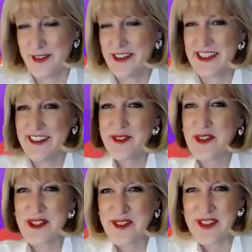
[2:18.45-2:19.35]
Silvina, is
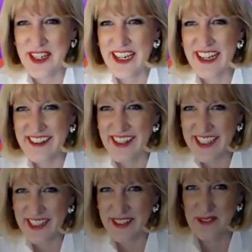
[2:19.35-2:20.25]
what you're saying. I
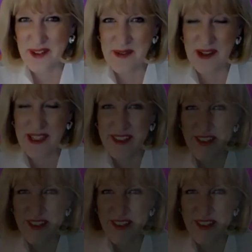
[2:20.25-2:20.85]
like that very much.